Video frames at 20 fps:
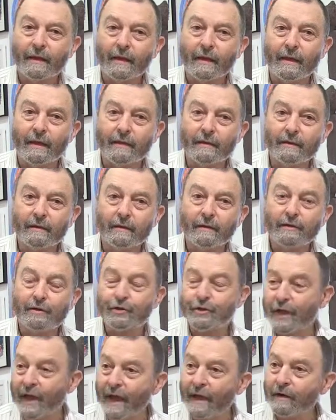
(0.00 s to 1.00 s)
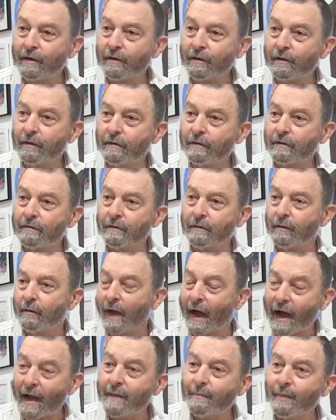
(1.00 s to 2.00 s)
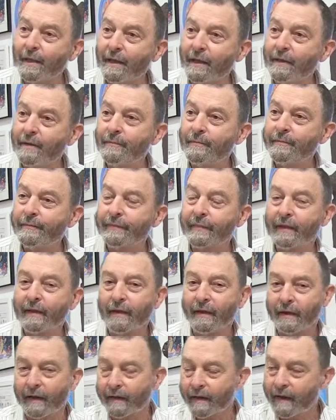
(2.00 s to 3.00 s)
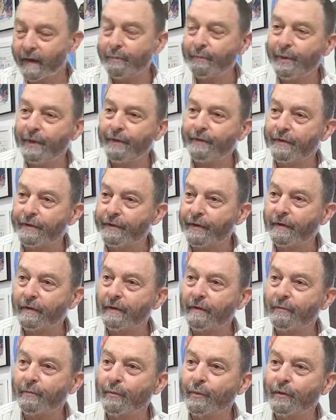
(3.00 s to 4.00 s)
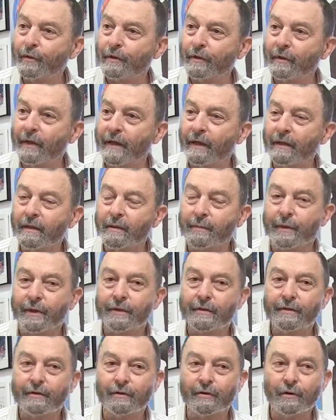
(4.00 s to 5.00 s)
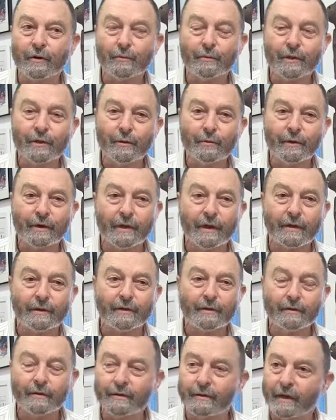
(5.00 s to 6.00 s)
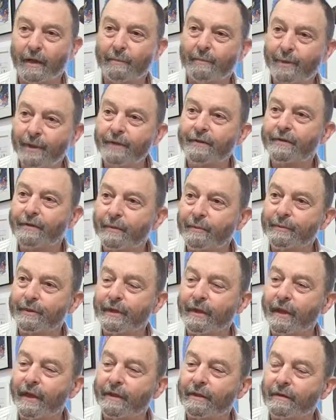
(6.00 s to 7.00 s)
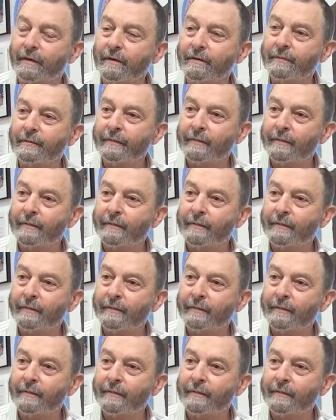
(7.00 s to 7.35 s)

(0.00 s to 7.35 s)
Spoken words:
and channel, I-beam, and I cut pieces out of them or little elements. And normally what I do is I piece them together